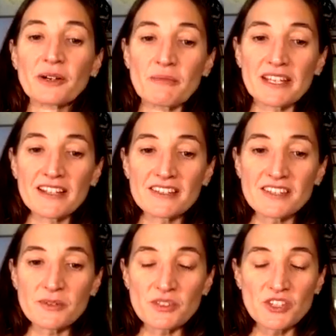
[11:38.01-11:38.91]
because
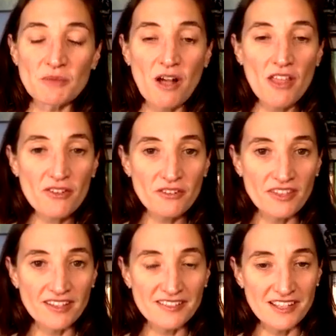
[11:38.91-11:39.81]
there were some other
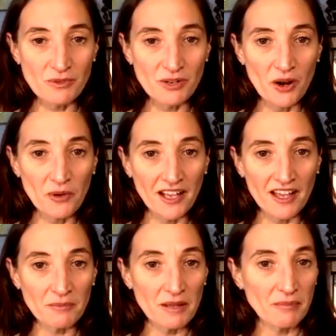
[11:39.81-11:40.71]
things that were going
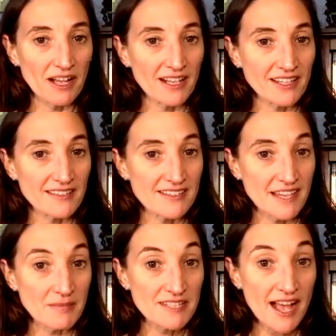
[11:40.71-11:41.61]
on in my body at the
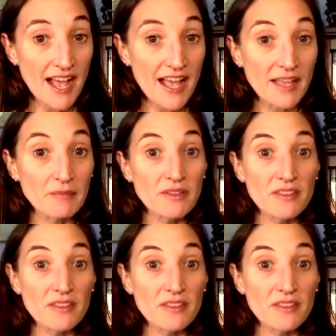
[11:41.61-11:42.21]
same time